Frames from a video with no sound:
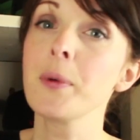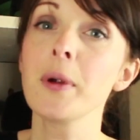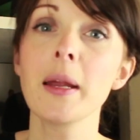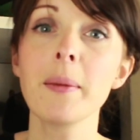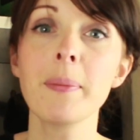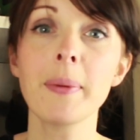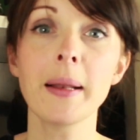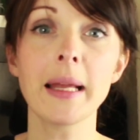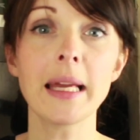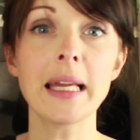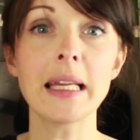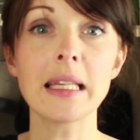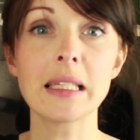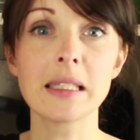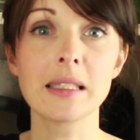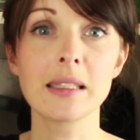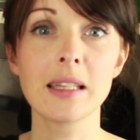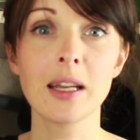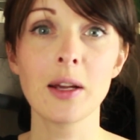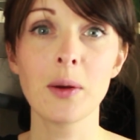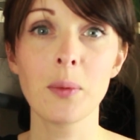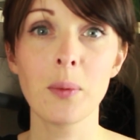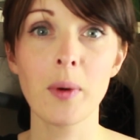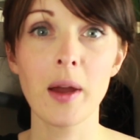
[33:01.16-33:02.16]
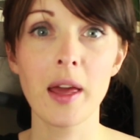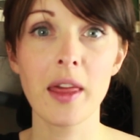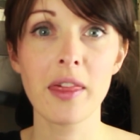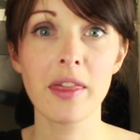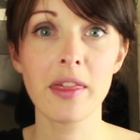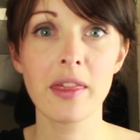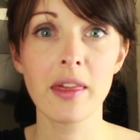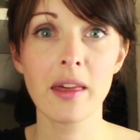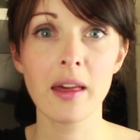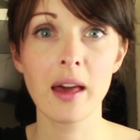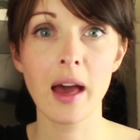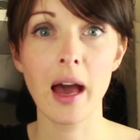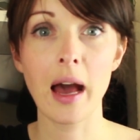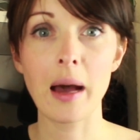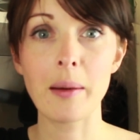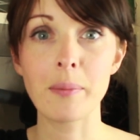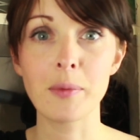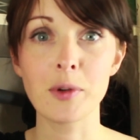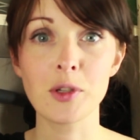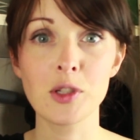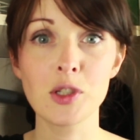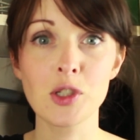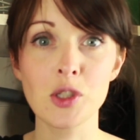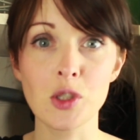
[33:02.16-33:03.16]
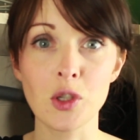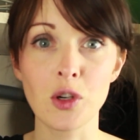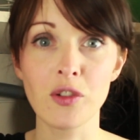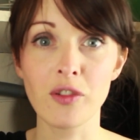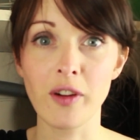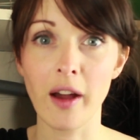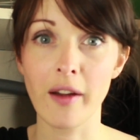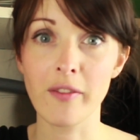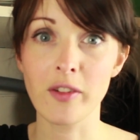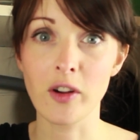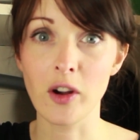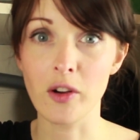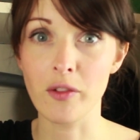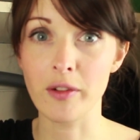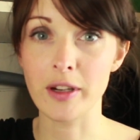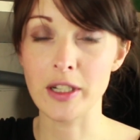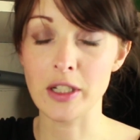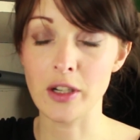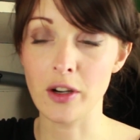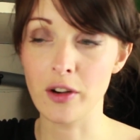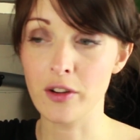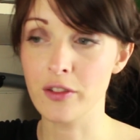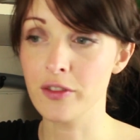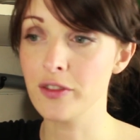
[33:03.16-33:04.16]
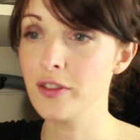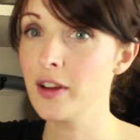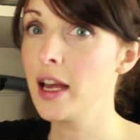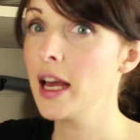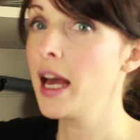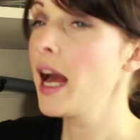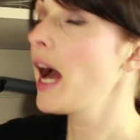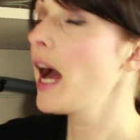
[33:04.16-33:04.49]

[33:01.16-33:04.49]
pretty pleased with how much stuff I've got rid of.